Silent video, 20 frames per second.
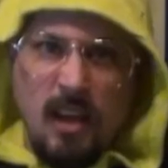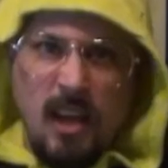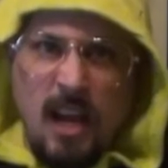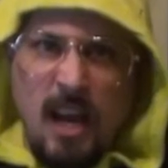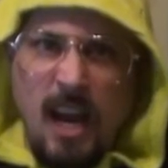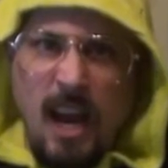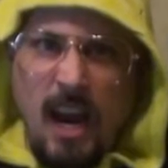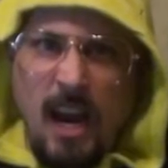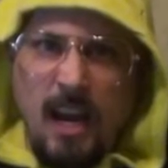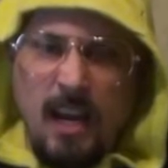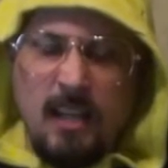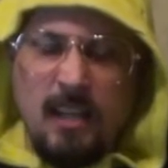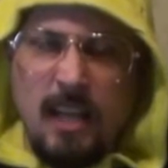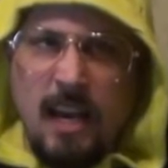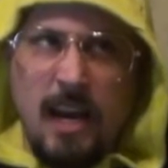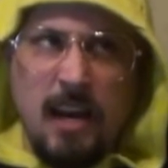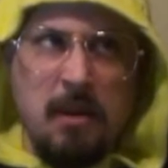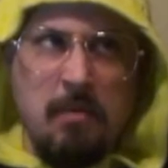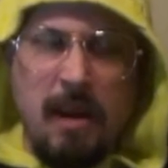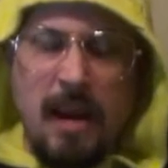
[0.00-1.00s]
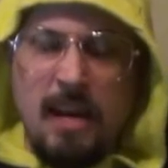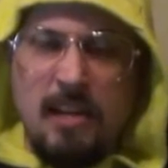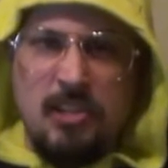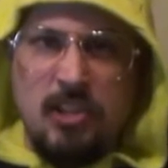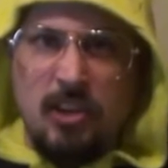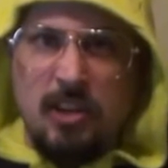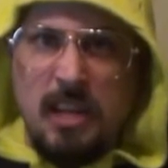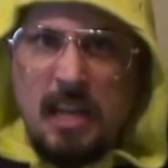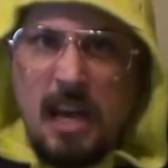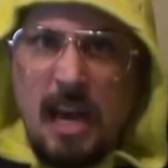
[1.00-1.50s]
Hey, let him
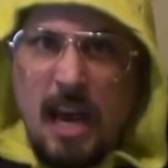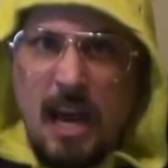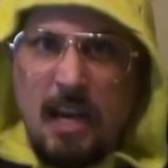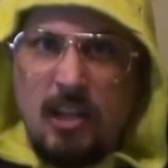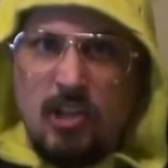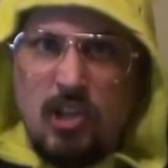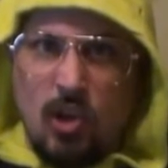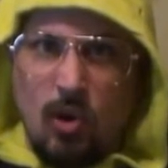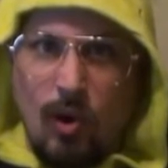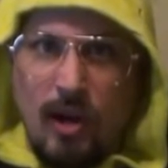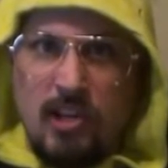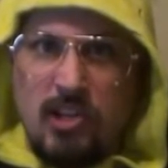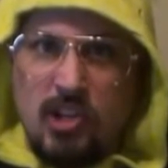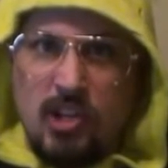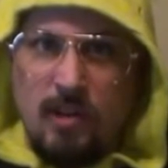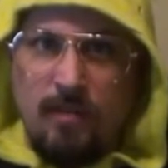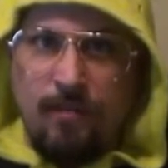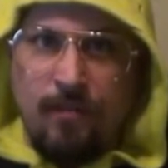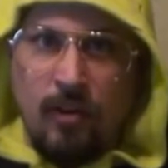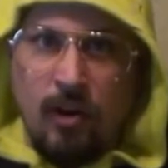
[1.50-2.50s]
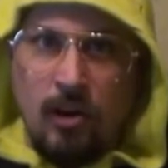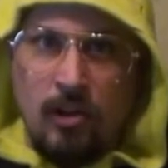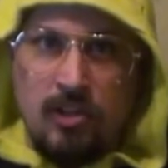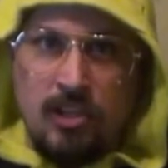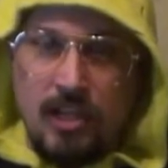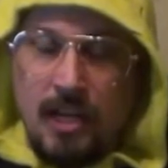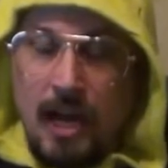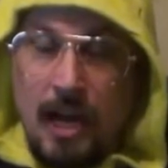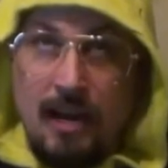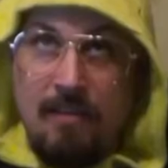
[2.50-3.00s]
answer the age question
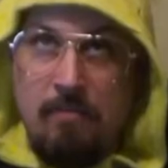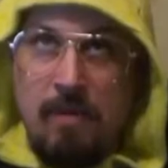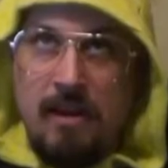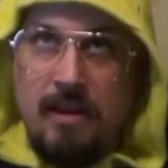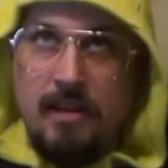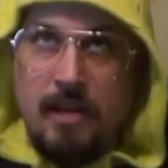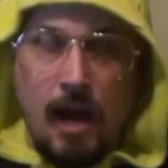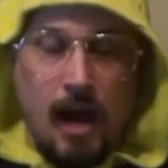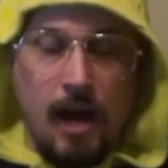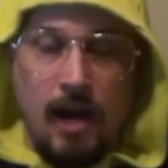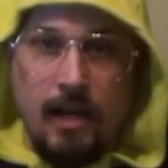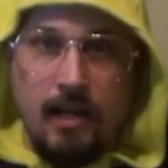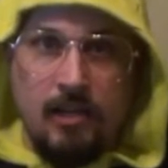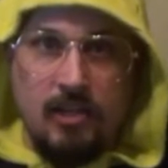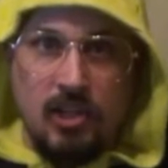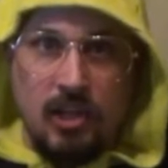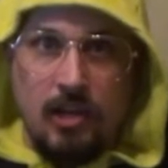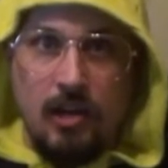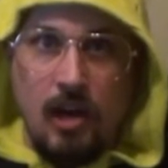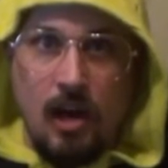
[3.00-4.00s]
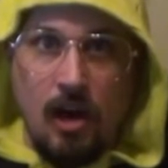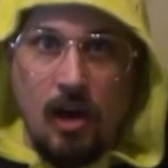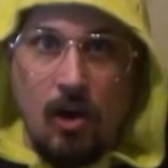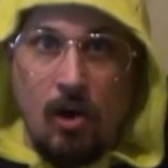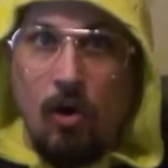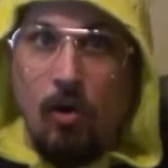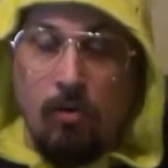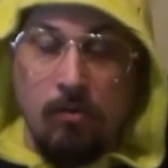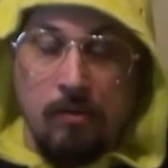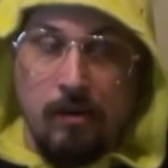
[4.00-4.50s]
first. I've been dying to
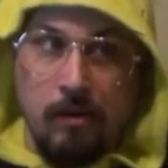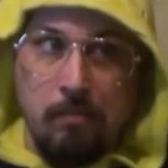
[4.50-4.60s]
know,